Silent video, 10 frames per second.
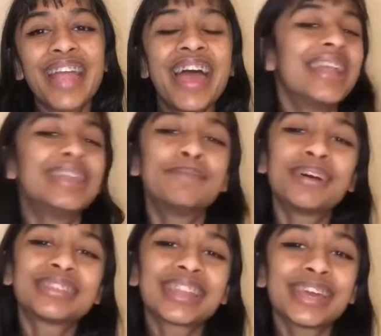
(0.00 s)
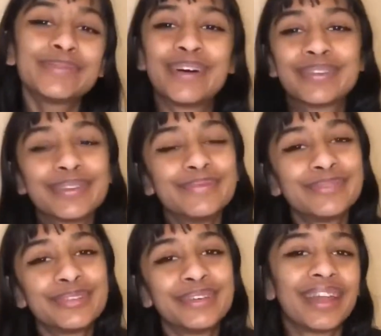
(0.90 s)
Namaste, welcome to
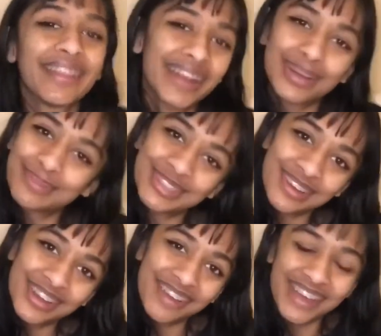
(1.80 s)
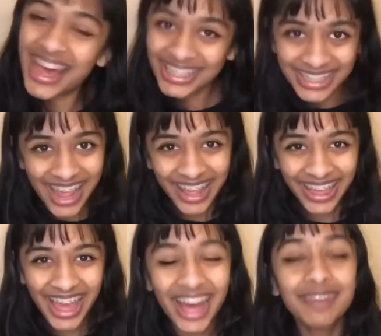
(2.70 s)
another episode of Accent
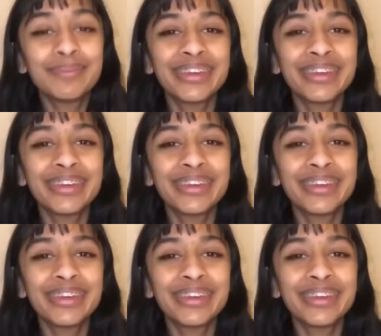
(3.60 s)
Academy.